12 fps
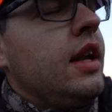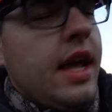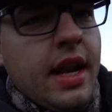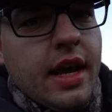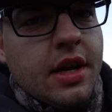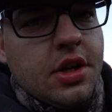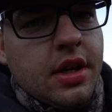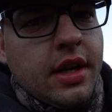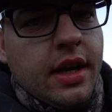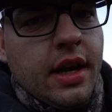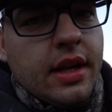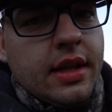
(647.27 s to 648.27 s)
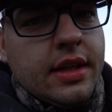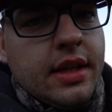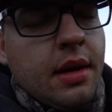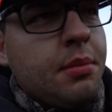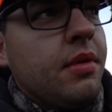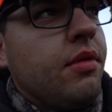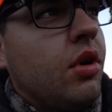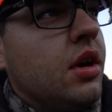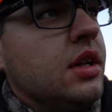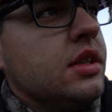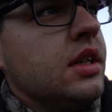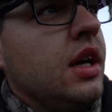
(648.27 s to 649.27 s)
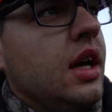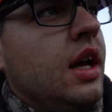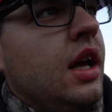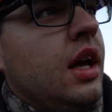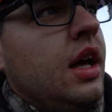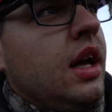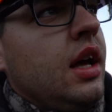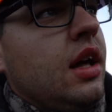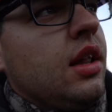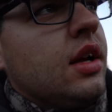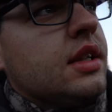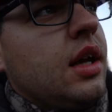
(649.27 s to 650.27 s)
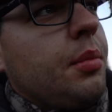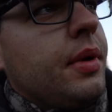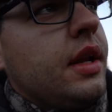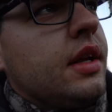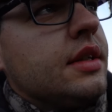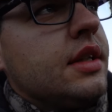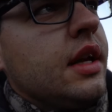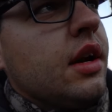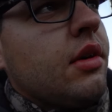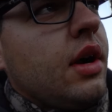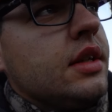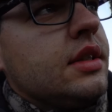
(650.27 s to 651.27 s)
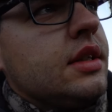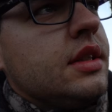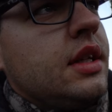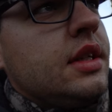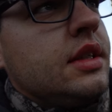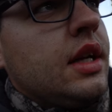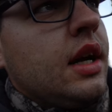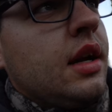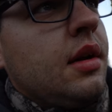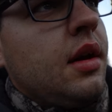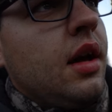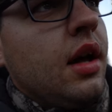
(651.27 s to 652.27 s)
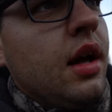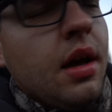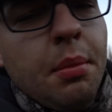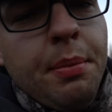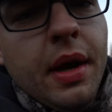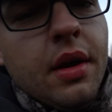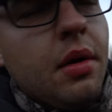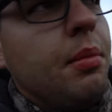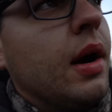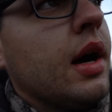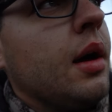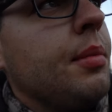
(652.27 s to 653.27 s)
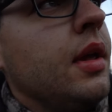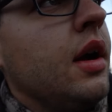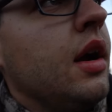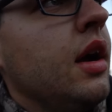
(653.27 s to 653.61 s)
you can actually get out of the tent before us. Looks up on the hillside across us, and he's got a big old buck up there.